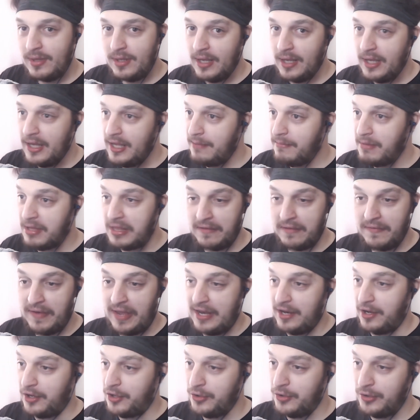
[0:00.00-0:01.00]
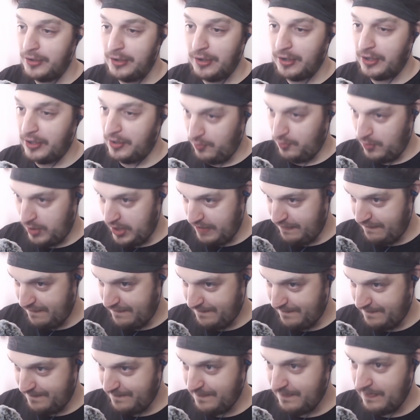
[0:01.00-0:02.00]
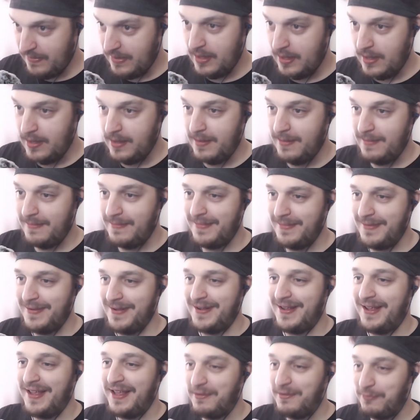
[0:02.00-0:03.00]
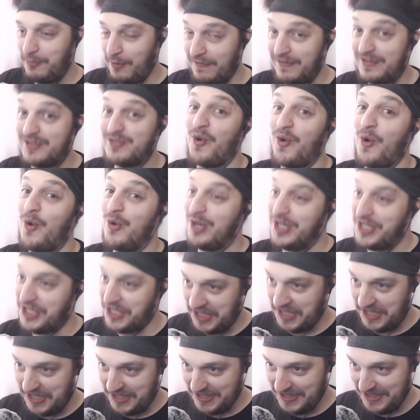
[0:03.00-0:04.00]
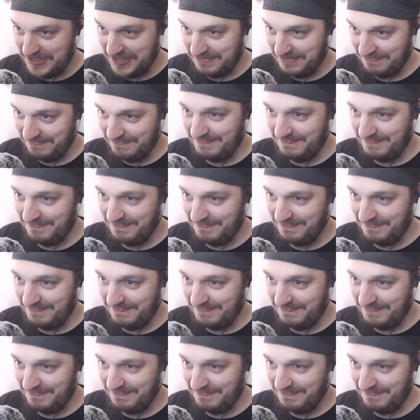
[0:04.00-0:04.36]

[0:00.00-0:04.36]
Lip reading: he must have had a good looking wife. With strong genes.